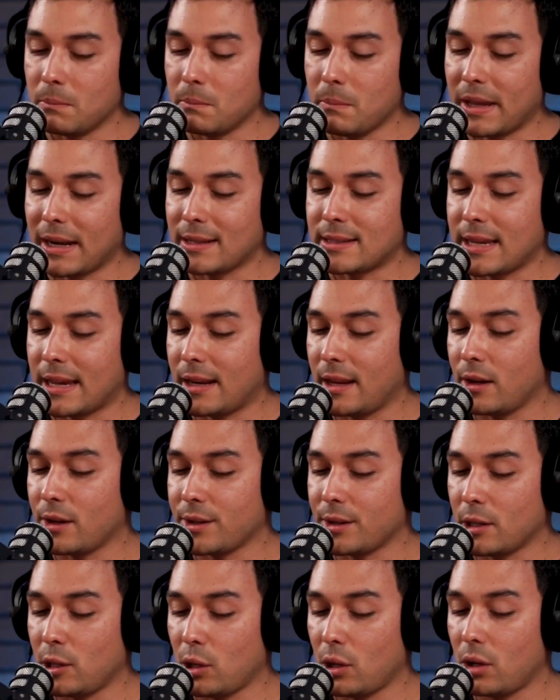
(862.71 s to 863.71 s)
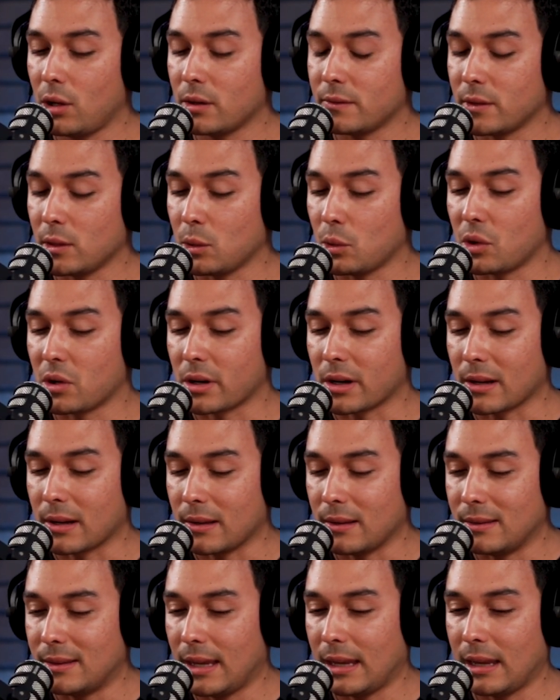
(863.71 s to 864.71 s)
meditating on the law of the Lord
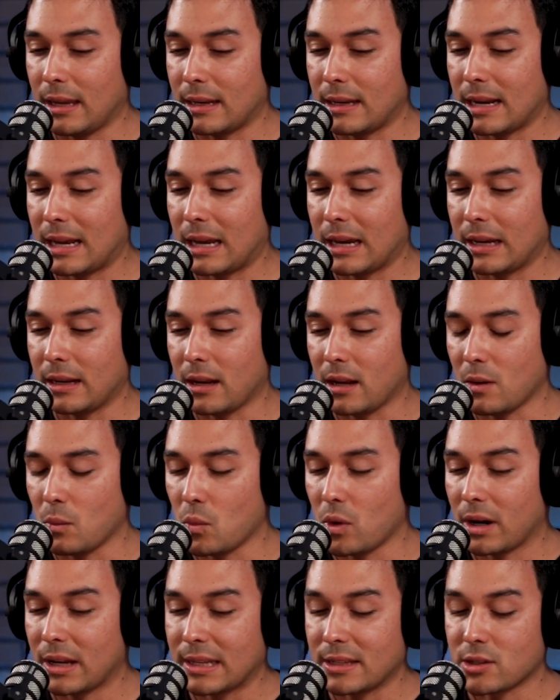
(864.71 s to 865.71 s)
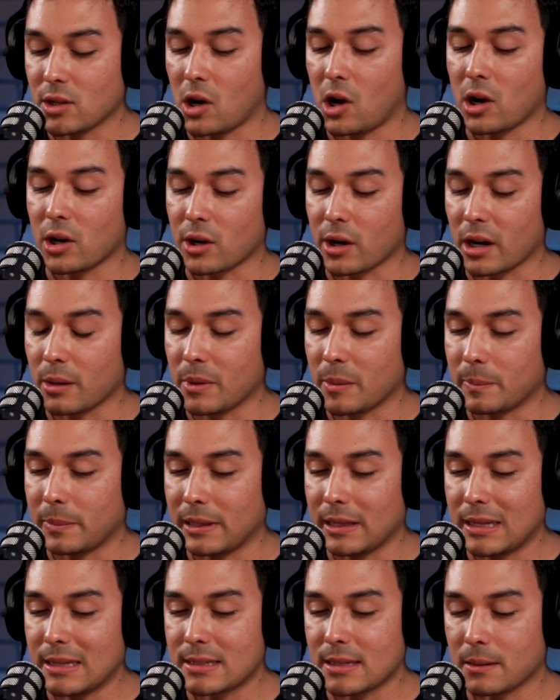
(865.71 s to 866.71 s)
day and night and wanting to honor him and
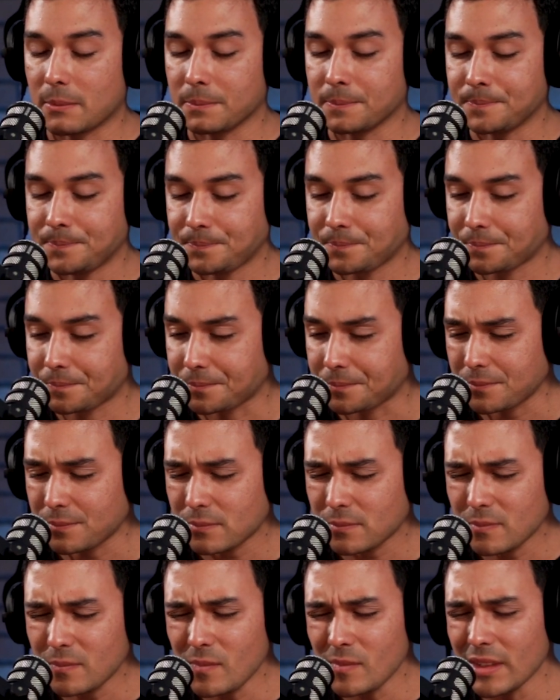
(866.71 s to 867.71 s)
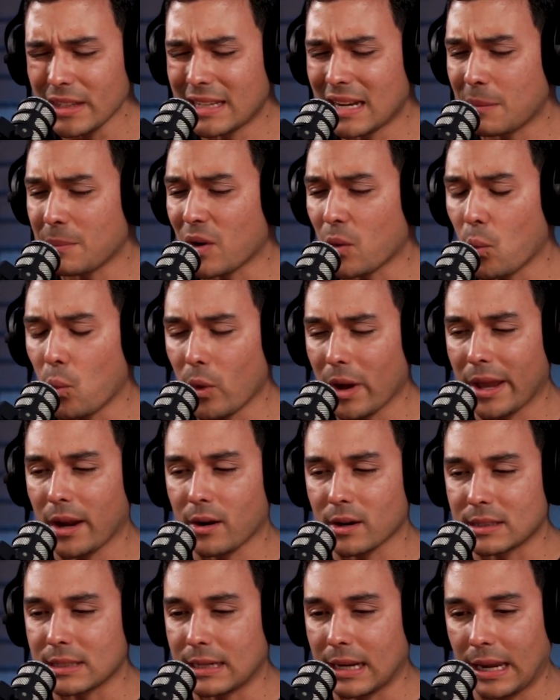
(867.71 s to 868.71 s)
please him. And I'm
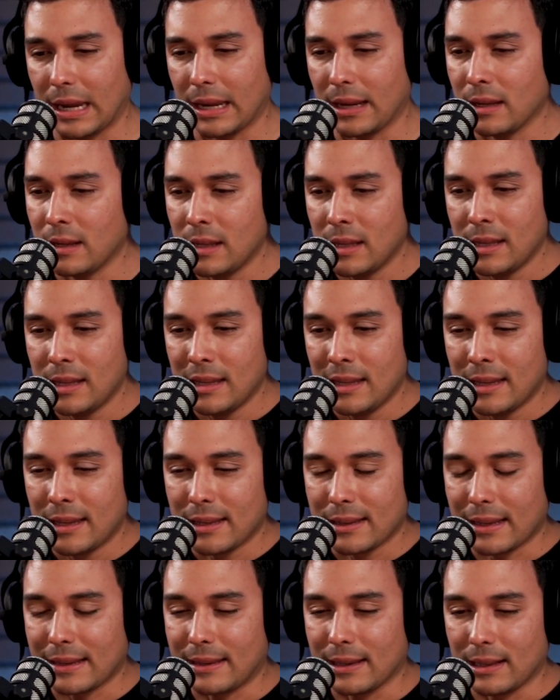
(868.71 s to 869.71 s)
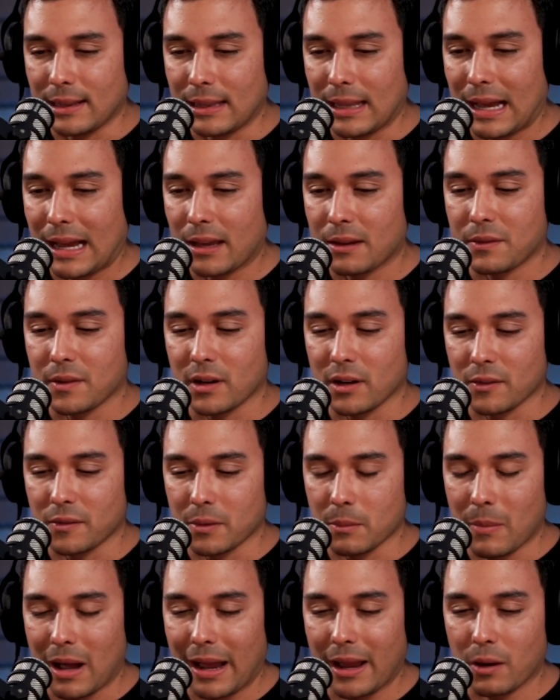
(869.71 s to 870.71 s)
aware today that the life
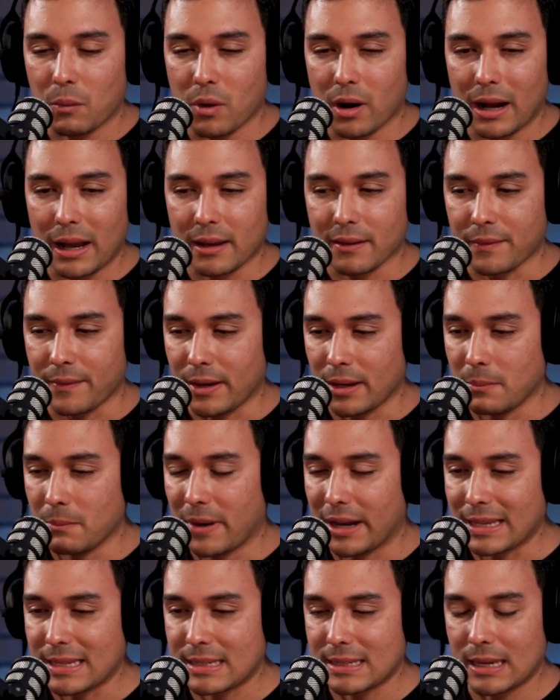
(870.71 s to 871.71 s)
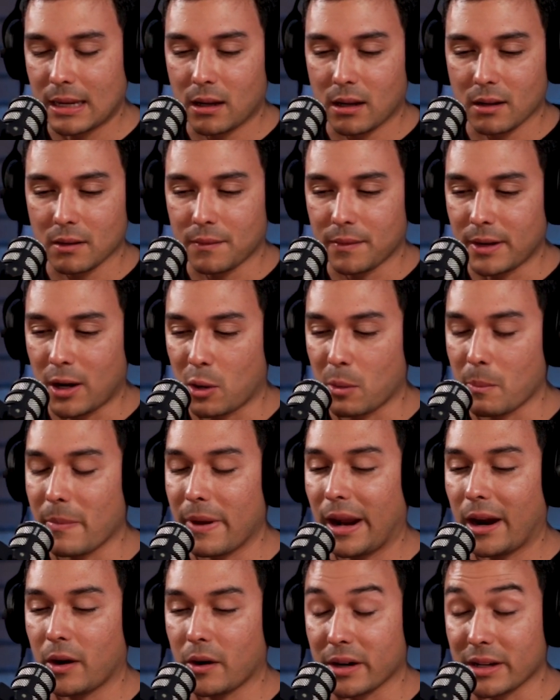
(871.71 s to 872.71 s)
of my wife and myself and our
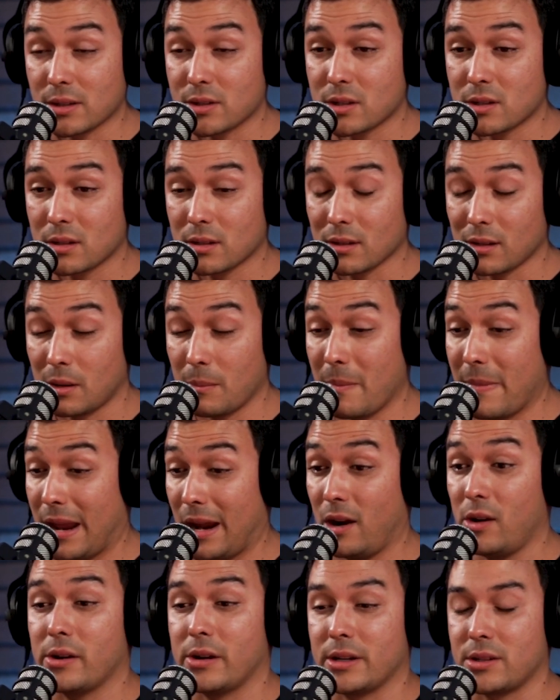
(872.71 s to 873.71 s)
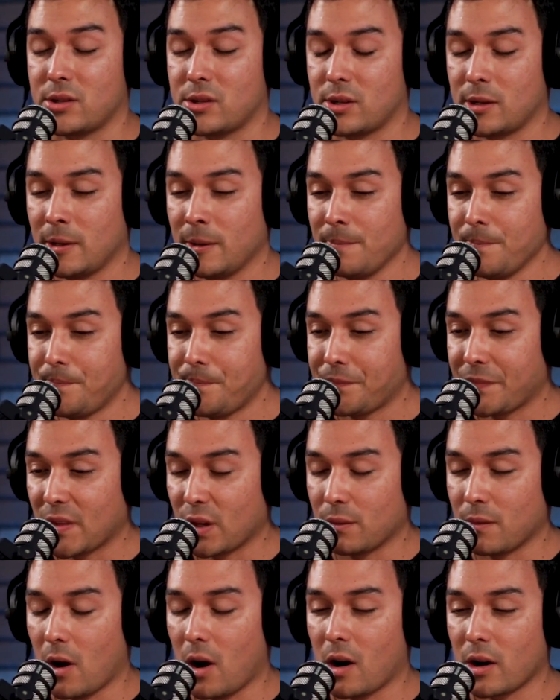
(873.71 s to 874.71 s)
marriage,
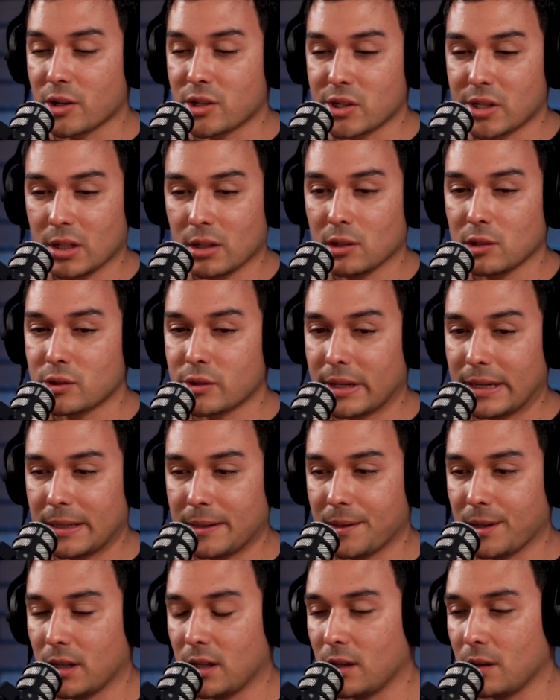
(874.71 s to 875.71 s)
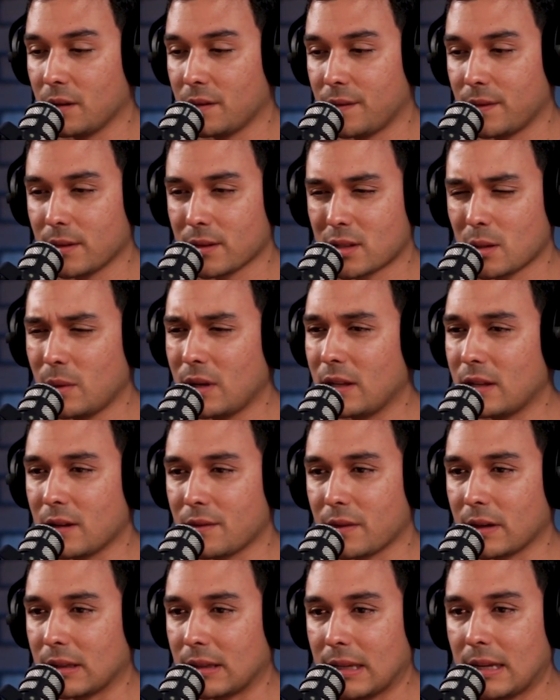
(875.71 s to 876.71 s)
of our children, of so many
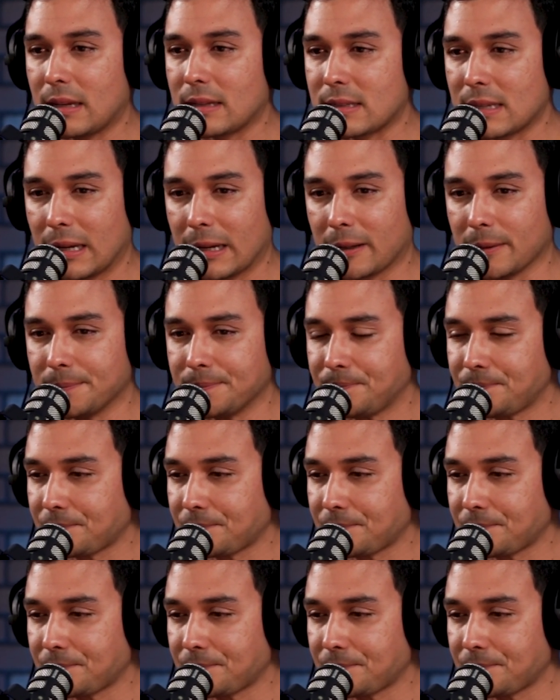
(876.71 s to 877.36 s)
different things, like,